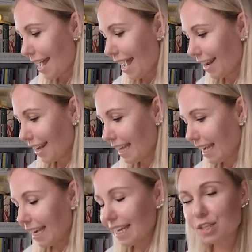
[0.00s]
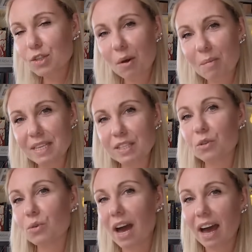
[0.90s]
and I think it's so amazing
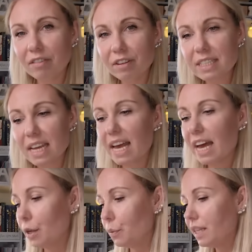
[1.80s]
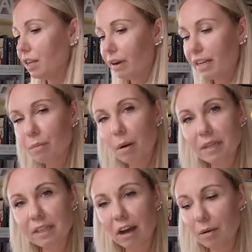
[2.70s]
to have it. And when the right
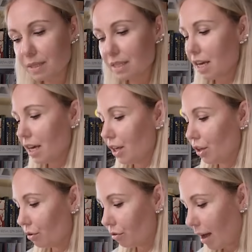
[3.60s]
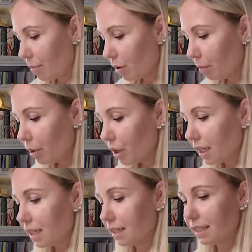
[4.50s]
moment comes, you grab your
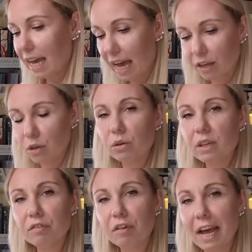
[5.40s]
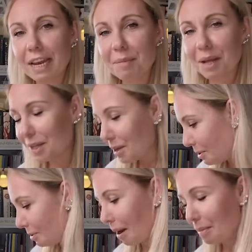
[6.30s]
book, you're looking for animal,
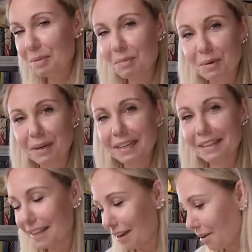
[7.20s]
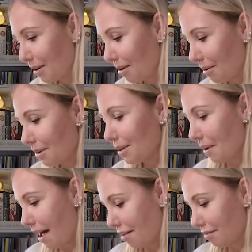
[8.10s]
you grab the book, there you go, you
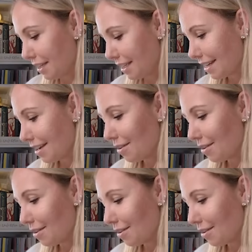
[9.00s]
have it